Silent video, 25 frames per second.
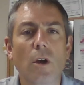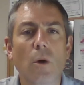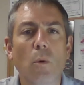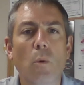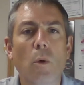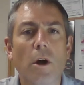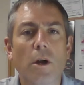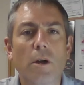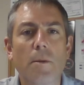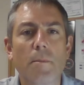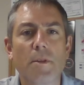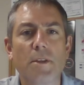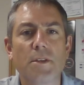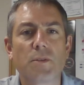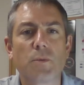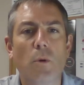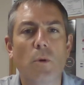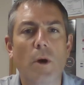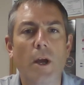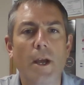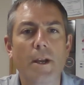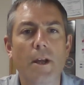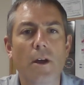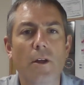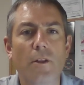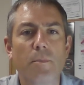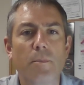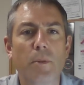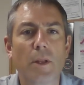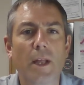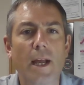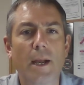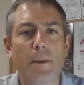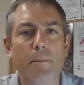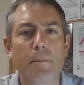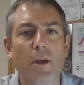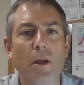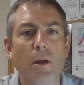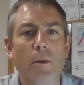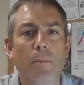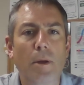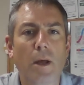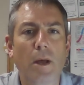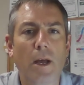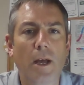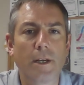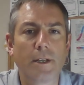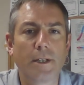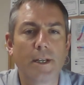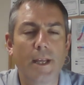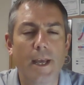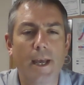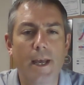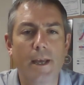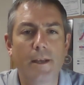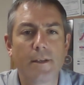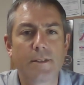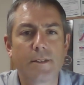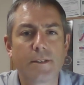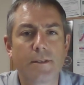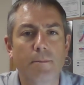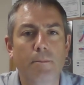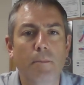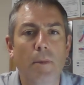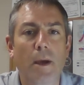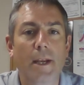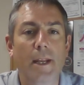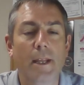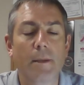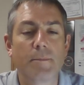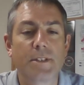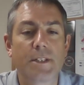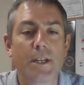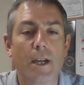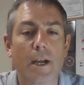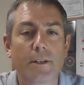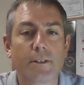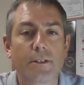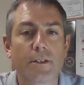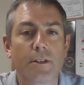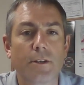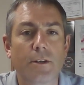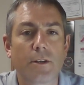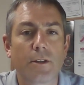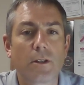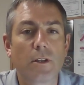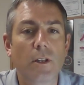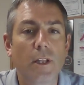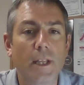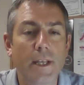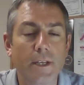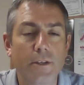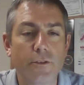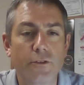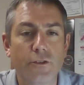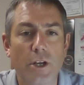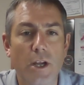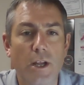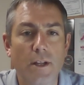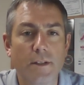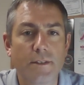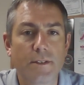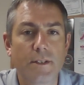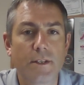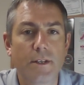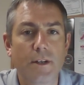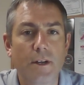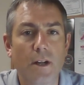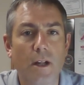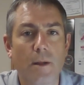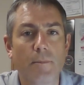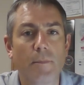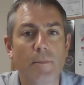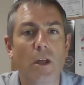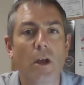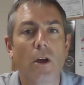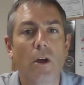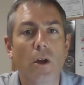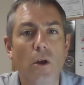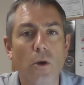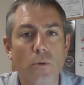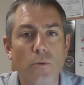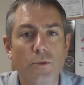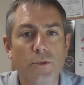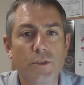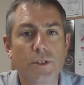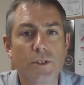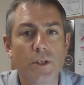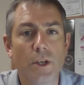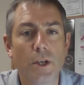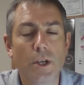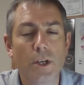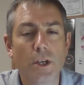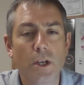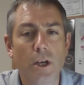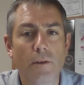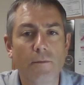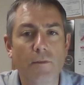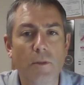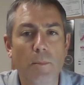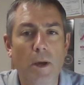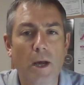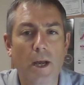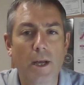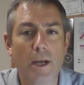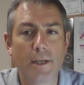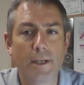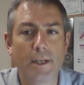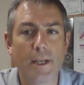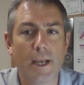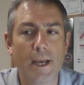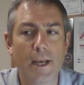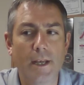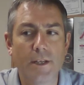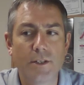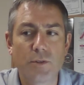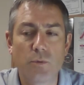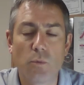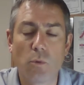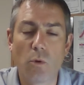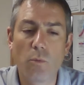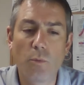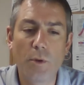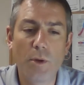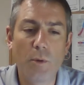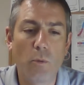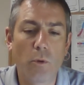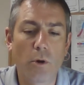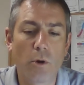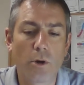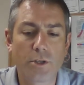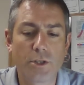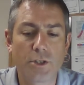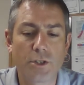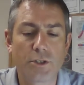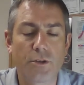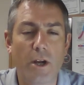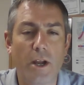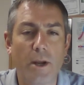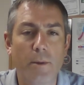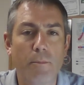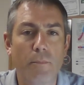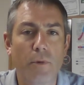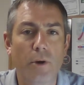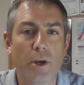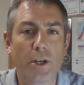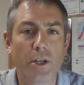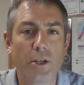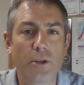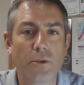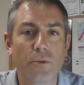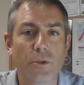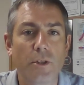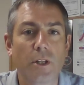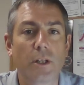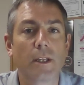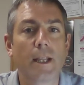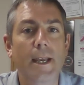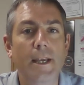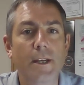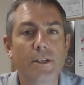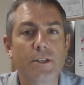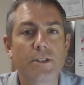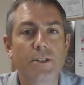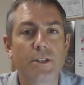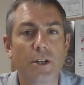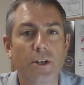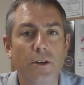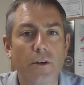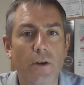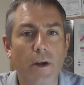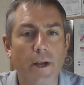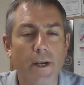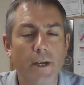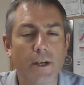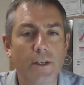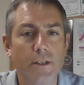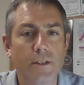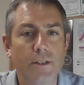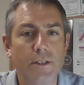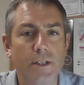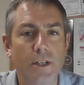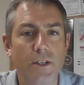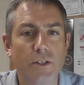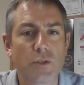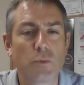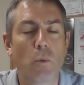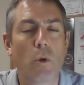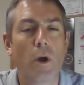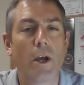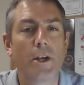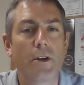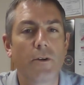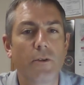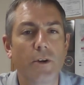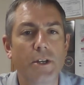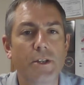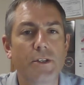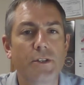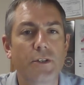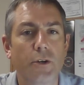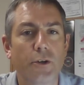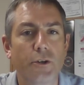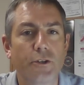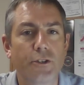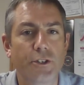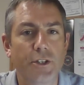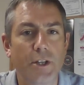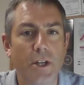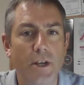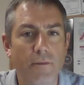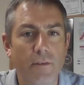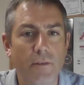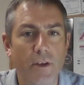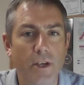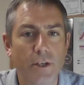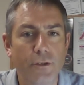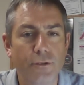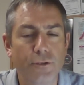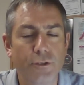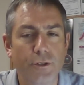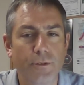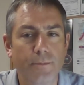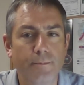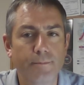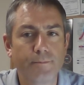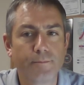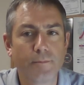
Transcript: Welcome to this Swine Health Black Belt podcast. My name is Dr. Clayton Johnson, and I'm the host of the podcast where we work to try and bring you the latest and greatest in swine research and innovation.